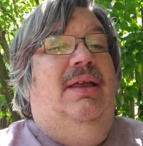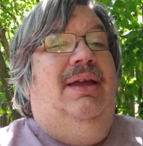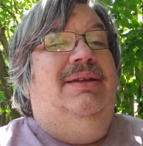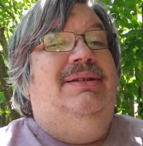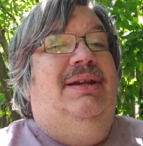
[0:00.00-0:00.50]

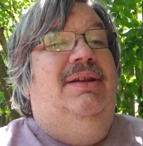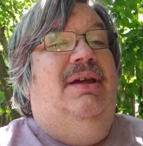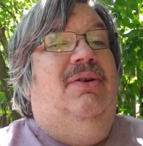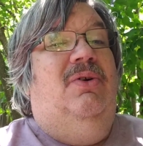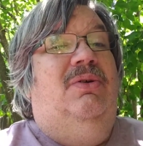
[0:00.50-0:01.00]
like I said,
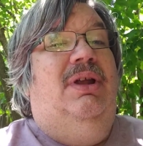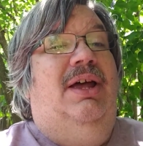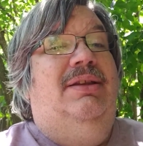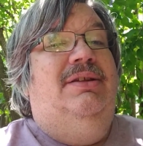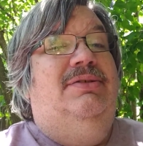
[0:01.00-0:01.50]
not a whole
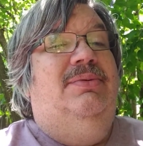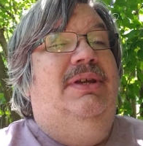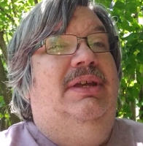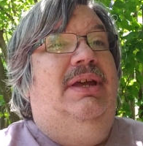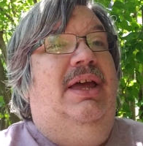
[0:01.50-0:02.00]
lot this
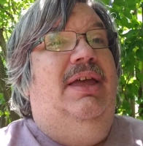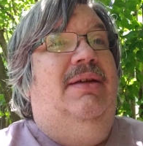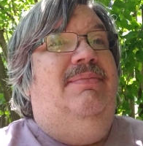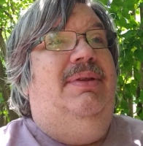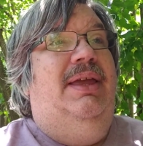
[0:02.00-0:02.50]
week. I
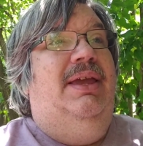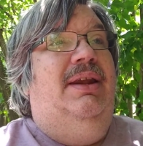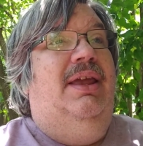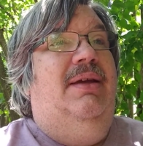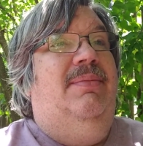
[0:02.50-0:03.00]
am
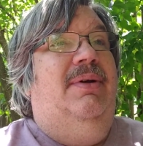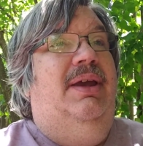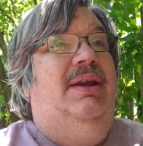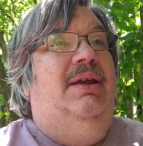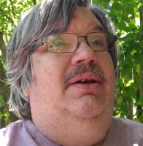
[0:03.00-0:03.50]
playing ham
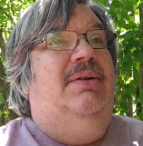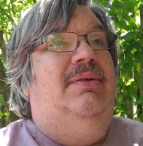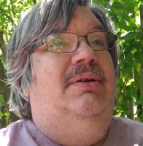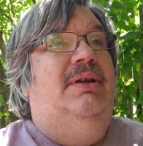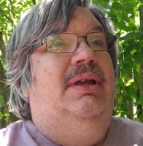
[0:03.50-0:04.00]
radio.